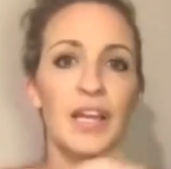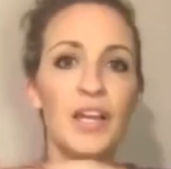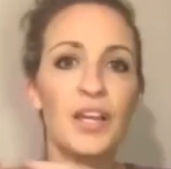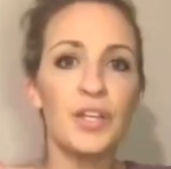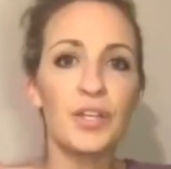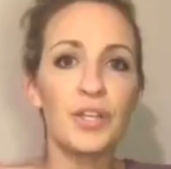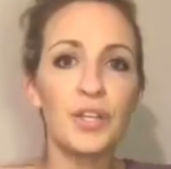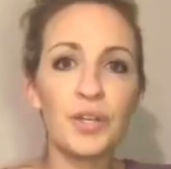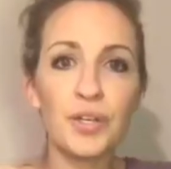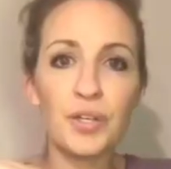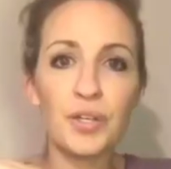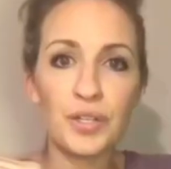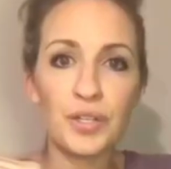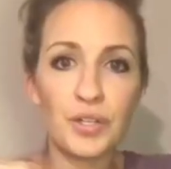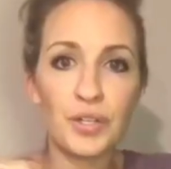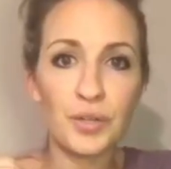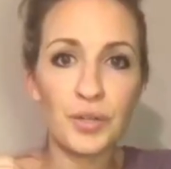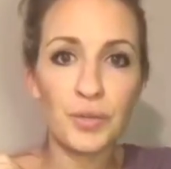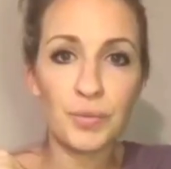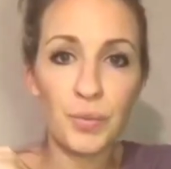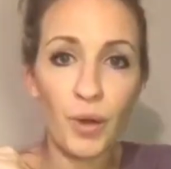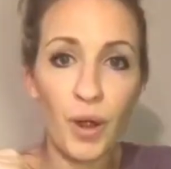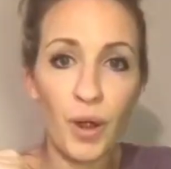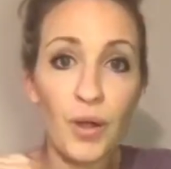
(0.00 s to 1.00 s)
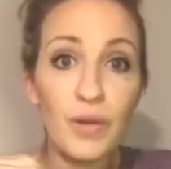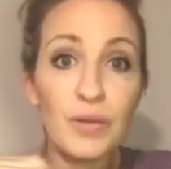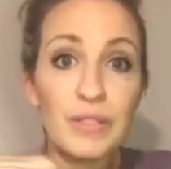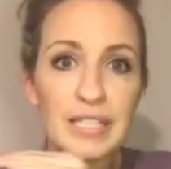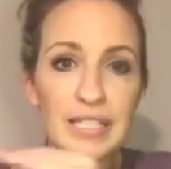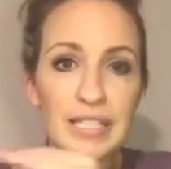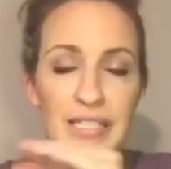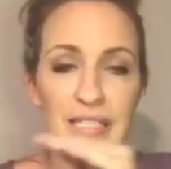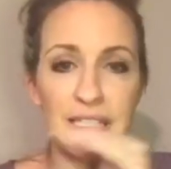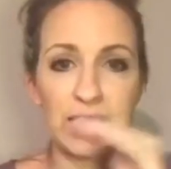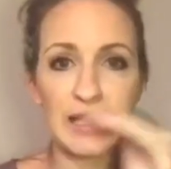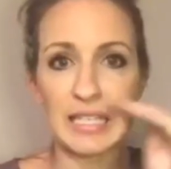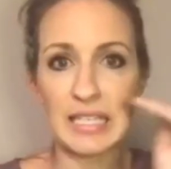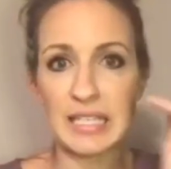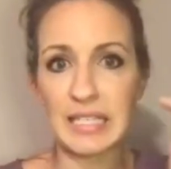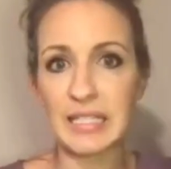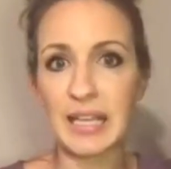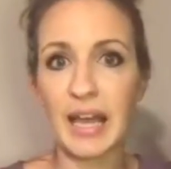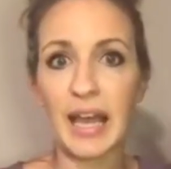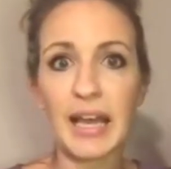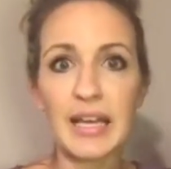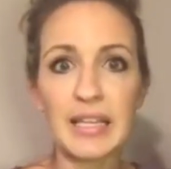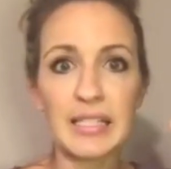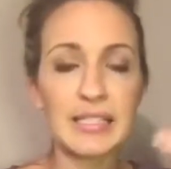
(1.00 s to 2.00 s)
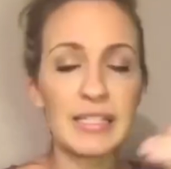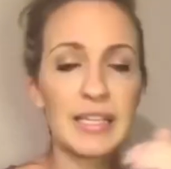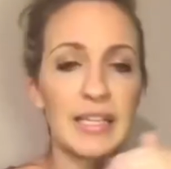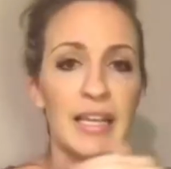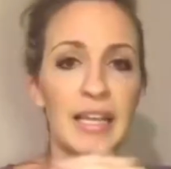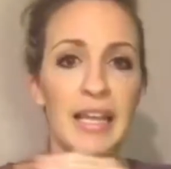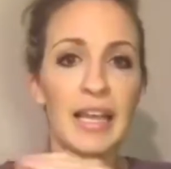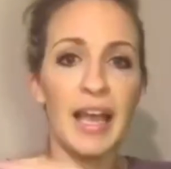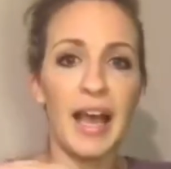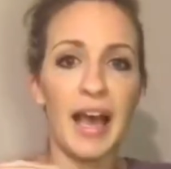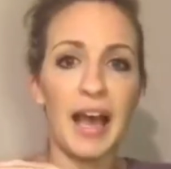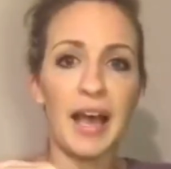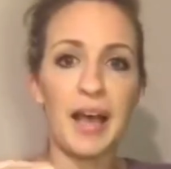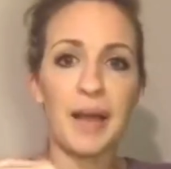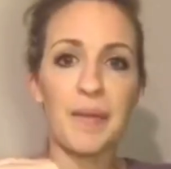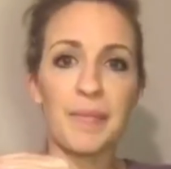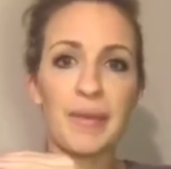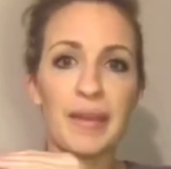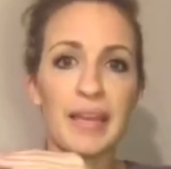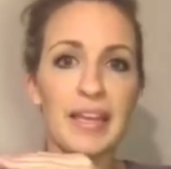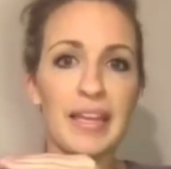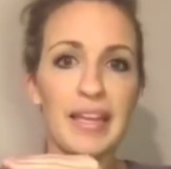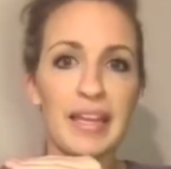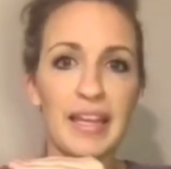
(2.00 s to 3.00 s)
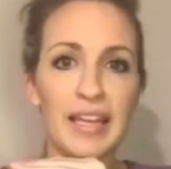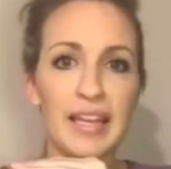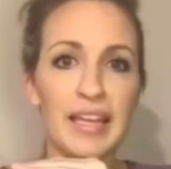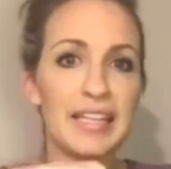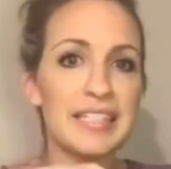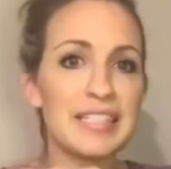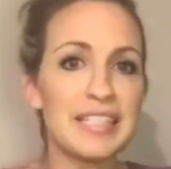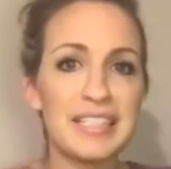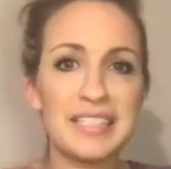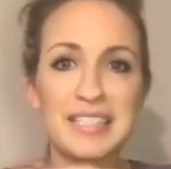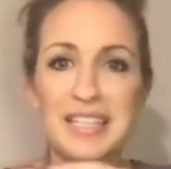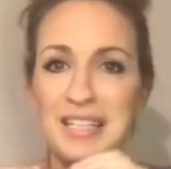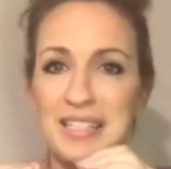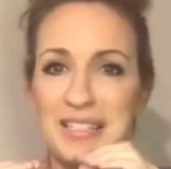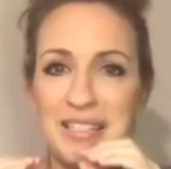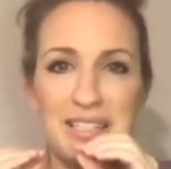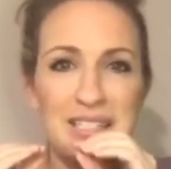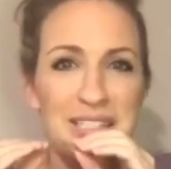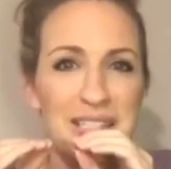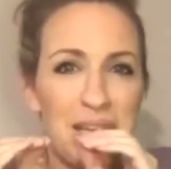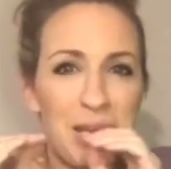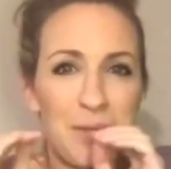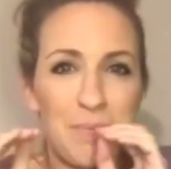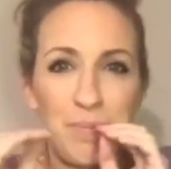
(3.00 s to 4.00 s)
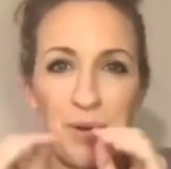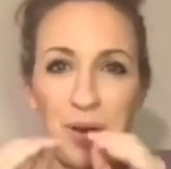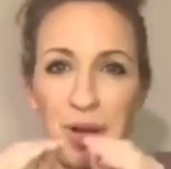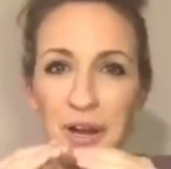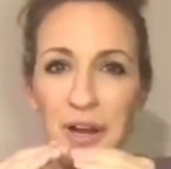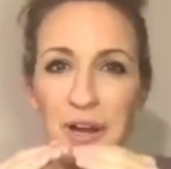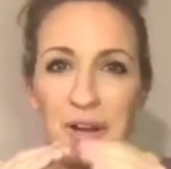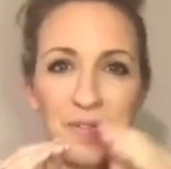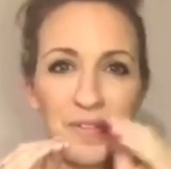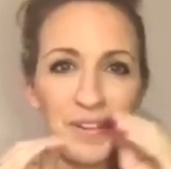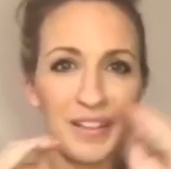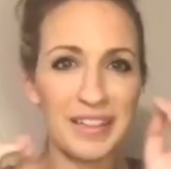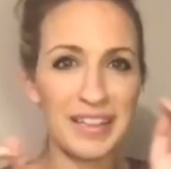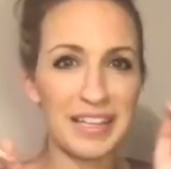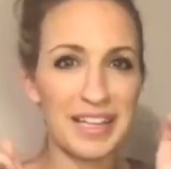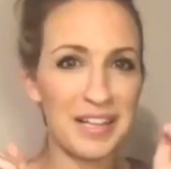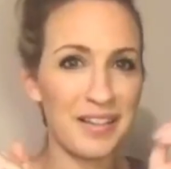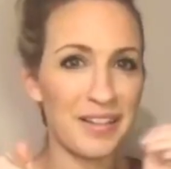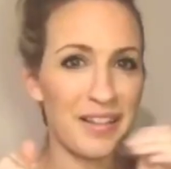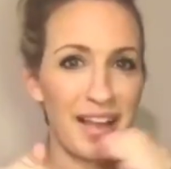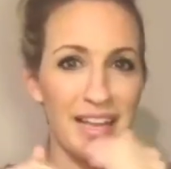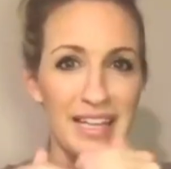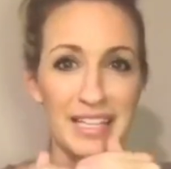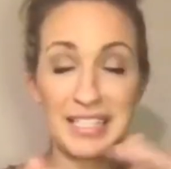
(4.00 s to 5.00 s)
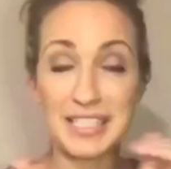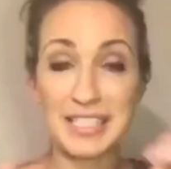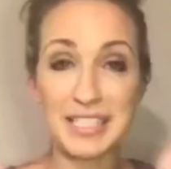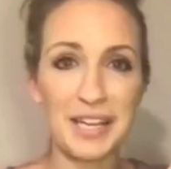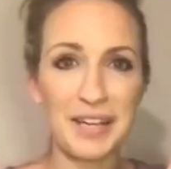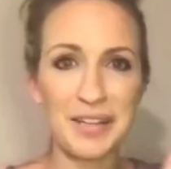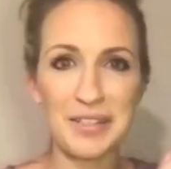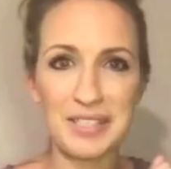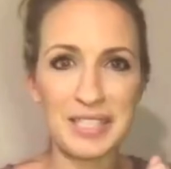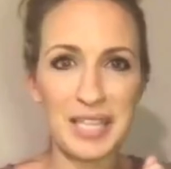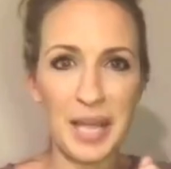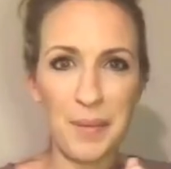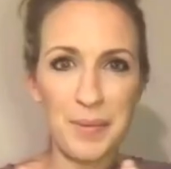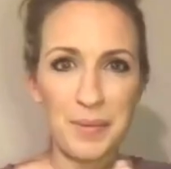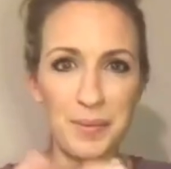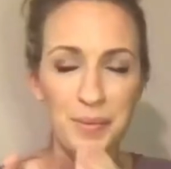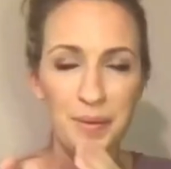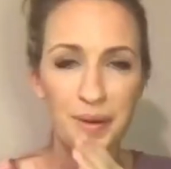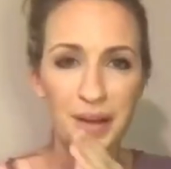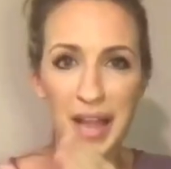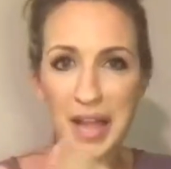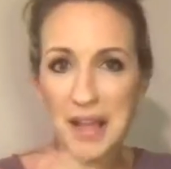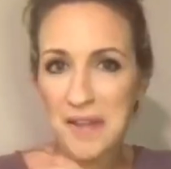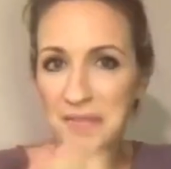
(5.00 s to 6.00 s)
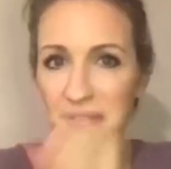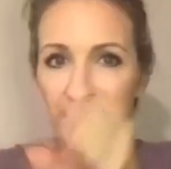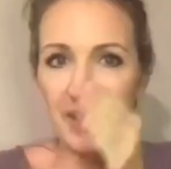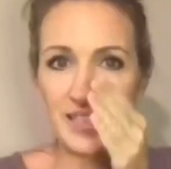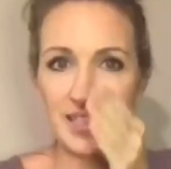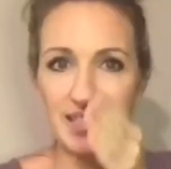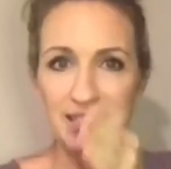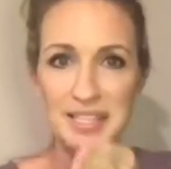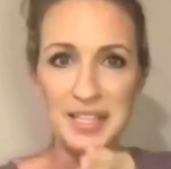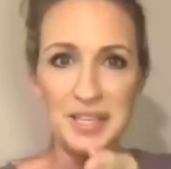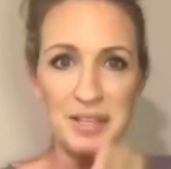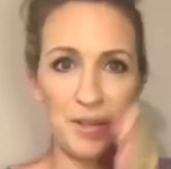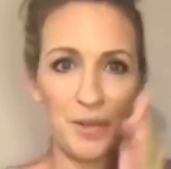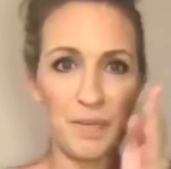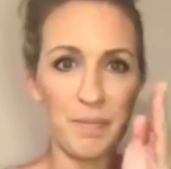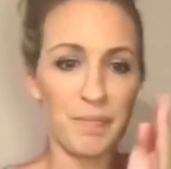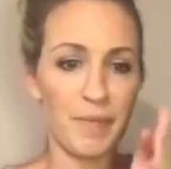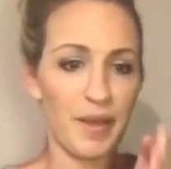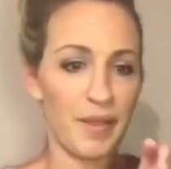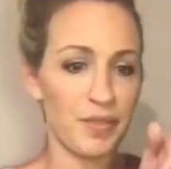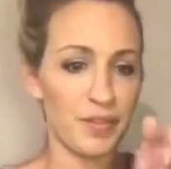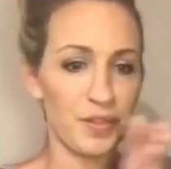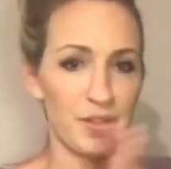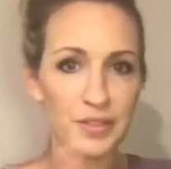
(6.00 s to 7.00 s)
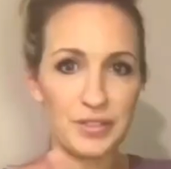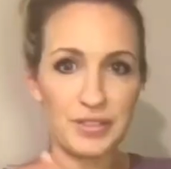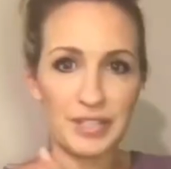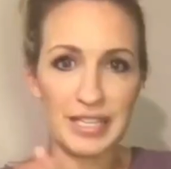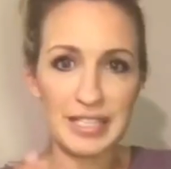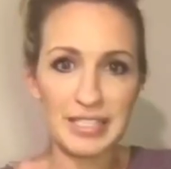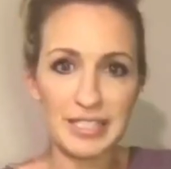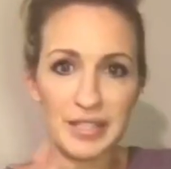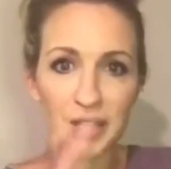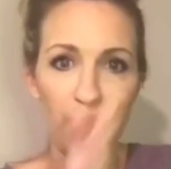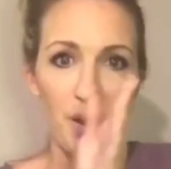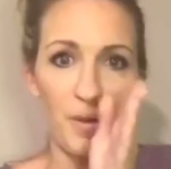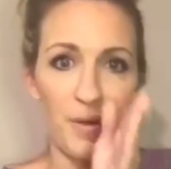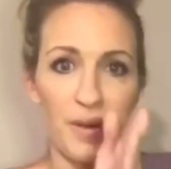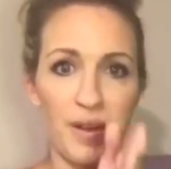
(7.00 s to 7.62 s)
Your road to success, it isn't just this like perfectly aligned stair steps where every single month you just go